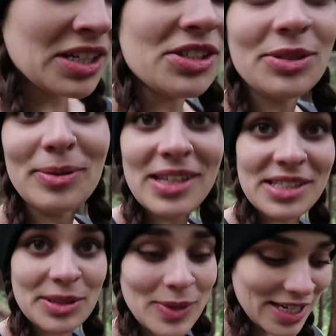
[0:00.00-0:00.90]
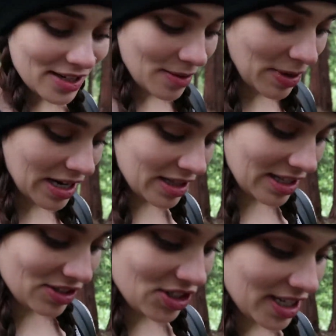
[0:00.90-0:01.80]
She's really sweet.
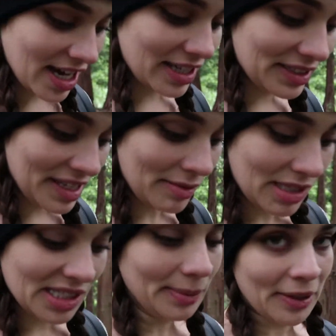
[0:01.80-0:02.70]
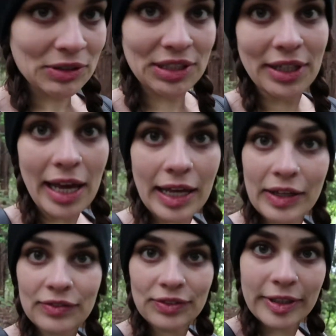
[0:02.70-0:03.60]
Apparently she hikes up this mountain
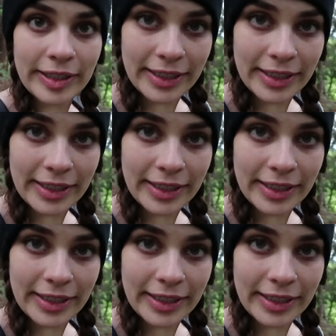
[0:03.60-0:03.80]
every